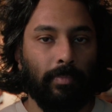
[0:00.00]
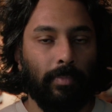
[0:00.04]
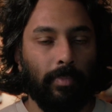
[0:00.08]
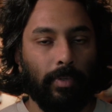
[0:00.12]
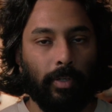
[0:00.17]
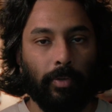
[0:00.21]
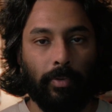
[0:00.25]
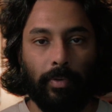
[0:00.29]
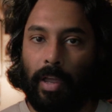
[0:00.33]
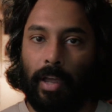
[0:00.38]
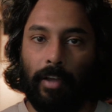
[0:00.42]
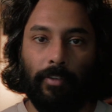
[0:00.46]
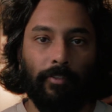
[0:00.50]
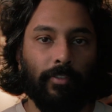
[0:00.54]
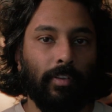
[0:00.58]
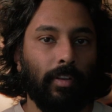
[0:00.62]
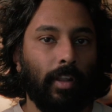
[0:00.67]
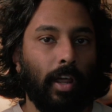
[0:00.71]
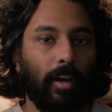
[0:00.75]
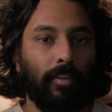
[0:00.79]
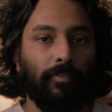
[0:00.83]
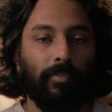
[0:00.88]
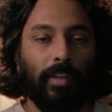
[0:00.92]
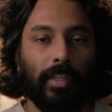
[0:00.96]
You have a
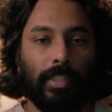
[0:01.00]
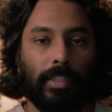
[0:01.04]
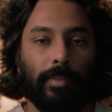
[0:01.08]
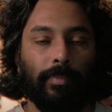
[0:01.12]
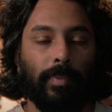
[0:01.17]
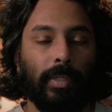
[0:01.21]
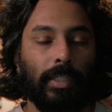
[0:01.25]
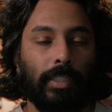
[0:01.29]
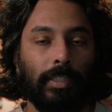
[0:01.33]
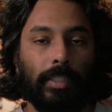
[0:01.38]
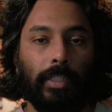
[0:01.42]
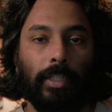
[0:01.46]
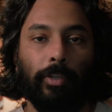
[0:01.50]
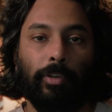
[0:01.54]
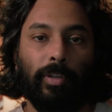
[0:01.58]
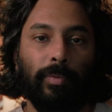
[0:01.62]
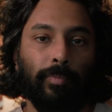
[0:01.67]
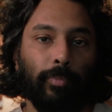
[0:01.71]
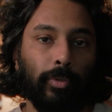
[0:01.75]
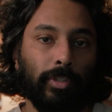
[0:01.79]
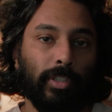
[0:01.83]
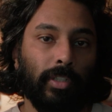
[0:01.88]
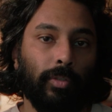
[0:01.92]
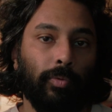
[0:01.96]
lot of flexibility. You can
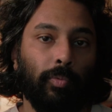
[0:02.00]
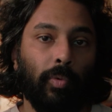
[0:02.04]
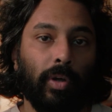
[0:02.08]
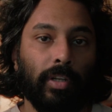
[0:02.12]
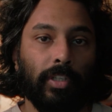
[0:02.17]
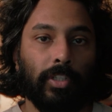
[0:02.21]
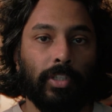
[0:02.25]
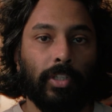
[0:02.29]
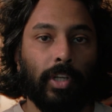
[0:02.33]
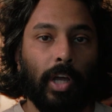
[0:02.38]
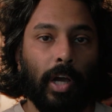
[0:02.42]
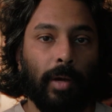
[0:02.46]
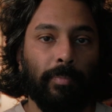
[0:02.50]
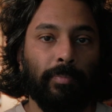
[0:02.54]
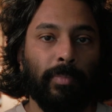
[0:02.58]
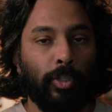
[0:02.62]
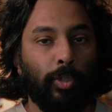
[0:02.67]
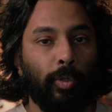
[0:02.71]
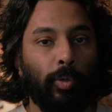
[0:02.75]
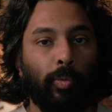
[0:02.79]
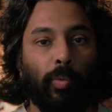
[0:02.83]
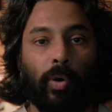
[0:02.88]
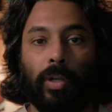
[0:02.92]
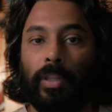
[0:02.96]
push it 1 stop
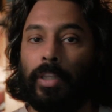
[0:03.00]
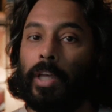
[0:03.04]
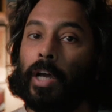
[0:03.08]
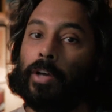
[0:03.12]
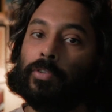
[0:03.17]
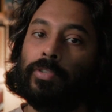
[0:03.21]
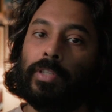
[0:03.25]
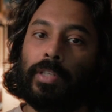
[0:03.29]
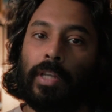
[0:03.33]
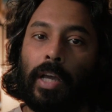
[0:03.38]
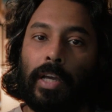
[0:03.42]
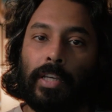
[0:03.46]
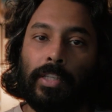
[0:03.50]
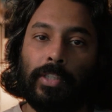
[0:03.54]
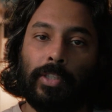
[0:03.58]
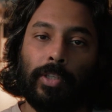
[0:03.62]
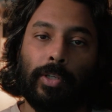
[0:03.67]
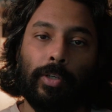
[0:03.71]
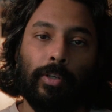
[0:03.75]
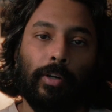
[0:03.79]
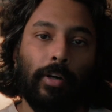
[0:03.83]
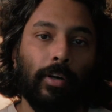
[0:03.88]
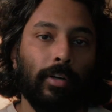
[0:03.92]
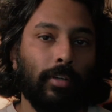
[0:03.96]
to 1000 ISO
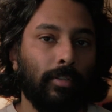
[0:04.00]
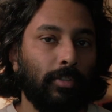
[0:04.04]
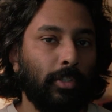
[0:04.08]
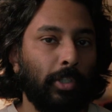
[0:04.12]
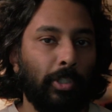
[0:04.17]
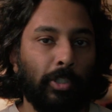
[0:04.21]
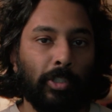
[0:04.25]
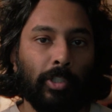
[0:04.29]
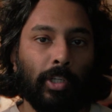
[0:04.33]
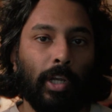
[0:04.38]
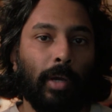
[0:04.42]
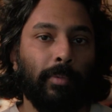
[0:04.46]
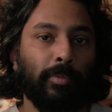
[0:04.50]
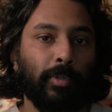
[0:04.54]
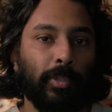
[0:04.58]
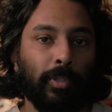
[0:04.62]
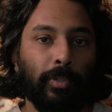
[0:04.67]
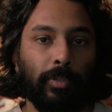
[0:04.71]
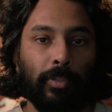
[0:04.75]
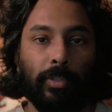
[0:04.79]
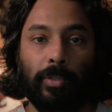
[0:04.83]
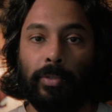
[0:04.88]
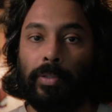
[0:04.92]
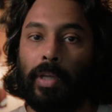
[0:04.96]
or 2 stops to
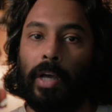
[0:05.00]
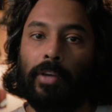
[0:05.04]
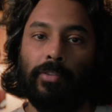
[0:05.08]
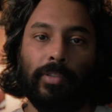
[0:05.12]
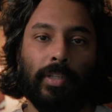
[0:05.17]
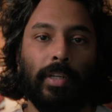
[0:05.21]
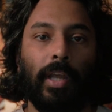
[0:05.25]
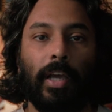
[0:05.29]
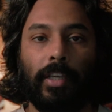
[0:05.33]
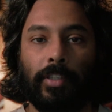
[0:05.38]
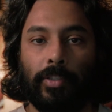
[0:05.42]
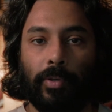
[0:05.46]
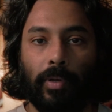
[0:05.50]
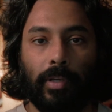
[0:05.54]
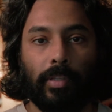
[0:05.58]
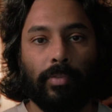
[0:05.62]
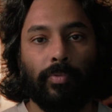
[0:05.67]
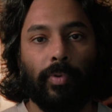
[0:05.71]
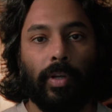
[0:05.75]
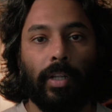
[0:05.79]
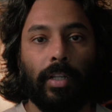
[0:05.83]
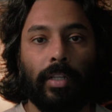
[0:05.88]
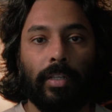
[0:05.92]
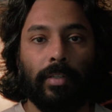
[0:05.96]
2000 ISO as
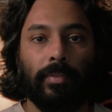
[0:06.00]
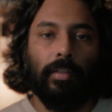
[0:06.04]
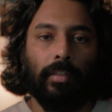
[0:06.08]
well.